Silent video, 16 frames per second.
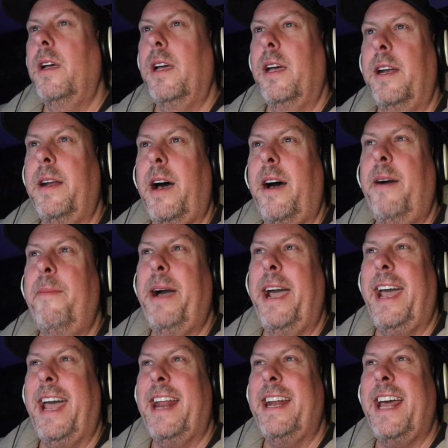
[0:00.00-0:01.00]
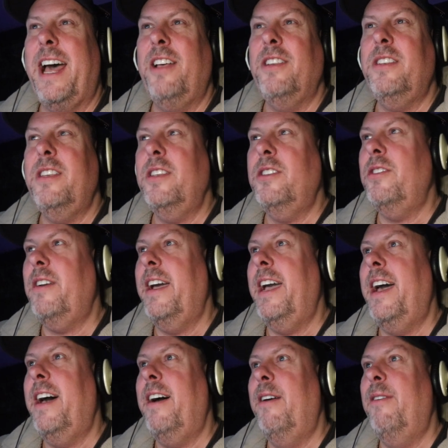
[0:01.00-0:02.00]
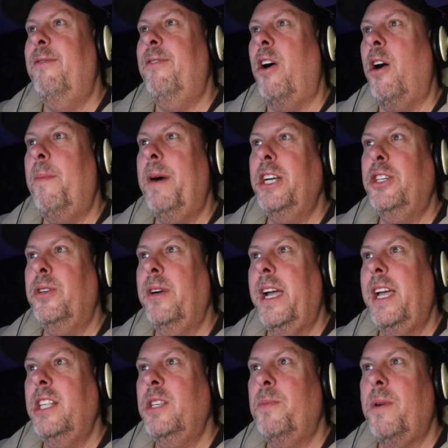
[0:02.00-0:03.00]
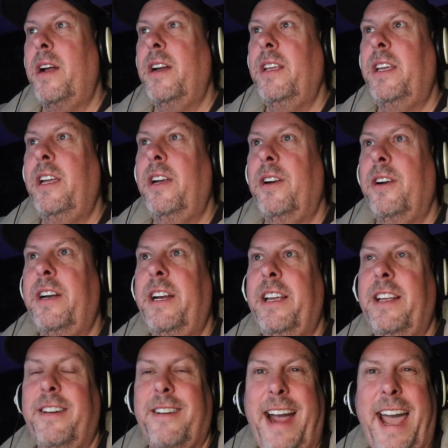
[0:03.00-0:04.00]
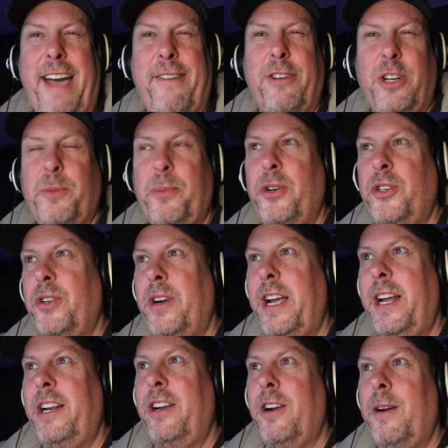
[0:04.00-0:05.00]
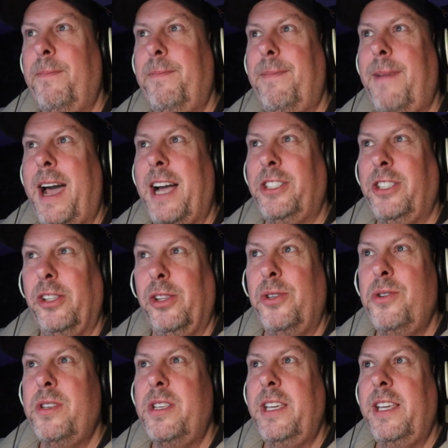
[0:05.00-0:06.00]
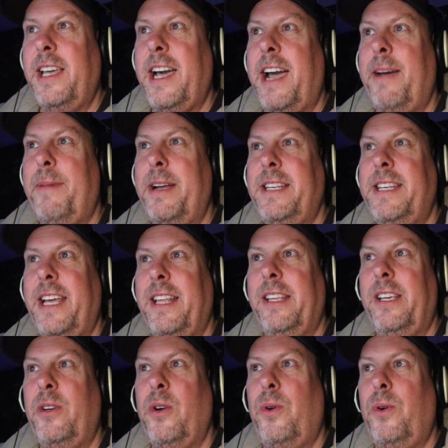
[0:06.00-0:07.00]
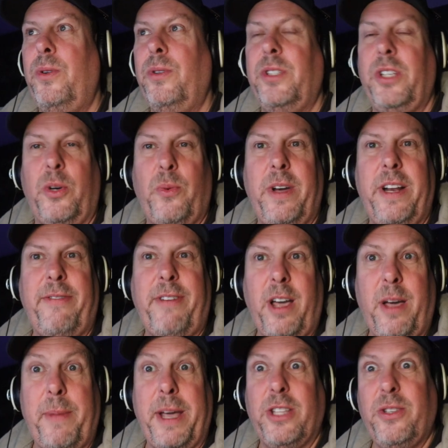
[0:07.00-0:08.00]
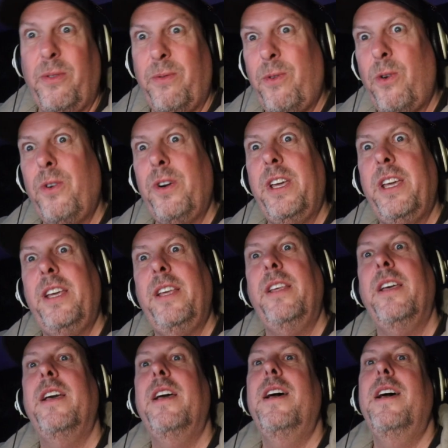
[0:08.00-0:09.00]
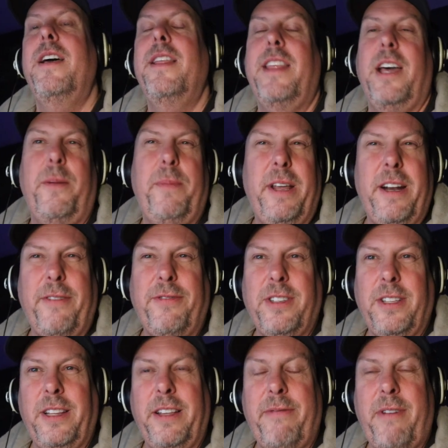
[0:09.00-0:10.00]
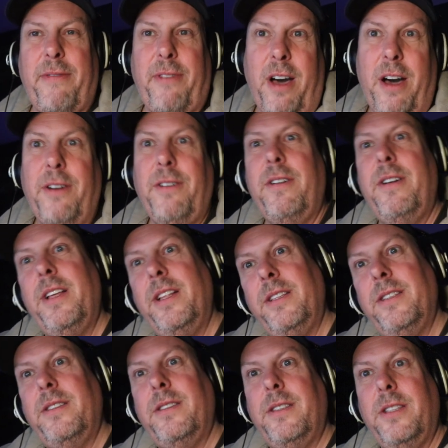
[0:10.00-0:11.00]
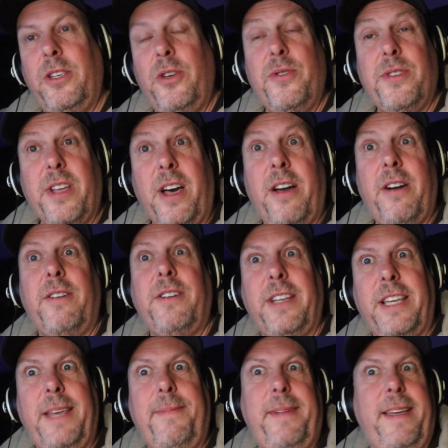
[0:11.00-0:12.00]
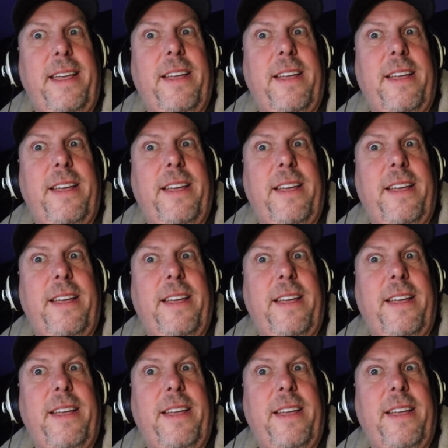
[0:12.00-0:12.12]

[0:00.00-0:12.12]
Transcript: And now I have my analysis. So I have all my trades brought in here, and you get your average per trade. Here I'm actually losing. I have my daily goal to quit if I can make 240. That'll be enough to live off 100 and use the 100 to keep